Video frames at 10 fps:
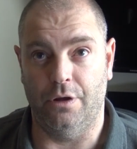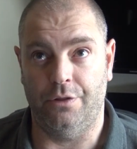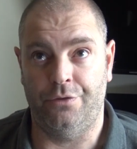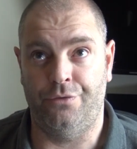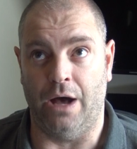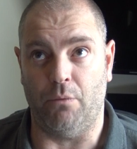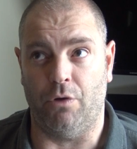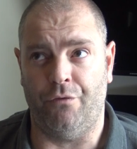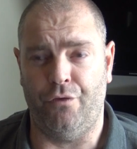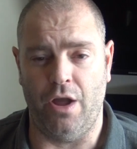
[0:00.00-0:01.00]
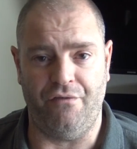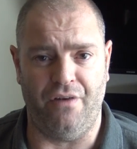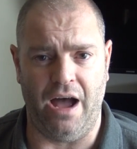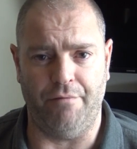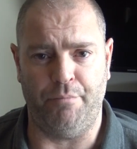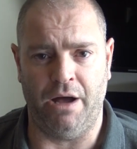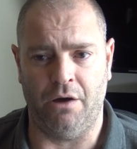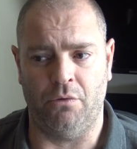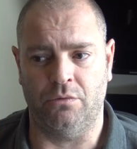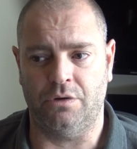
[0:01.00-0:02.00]
that was
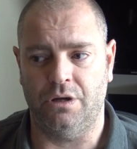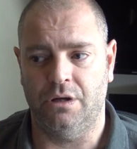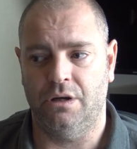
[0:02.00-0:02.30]
£35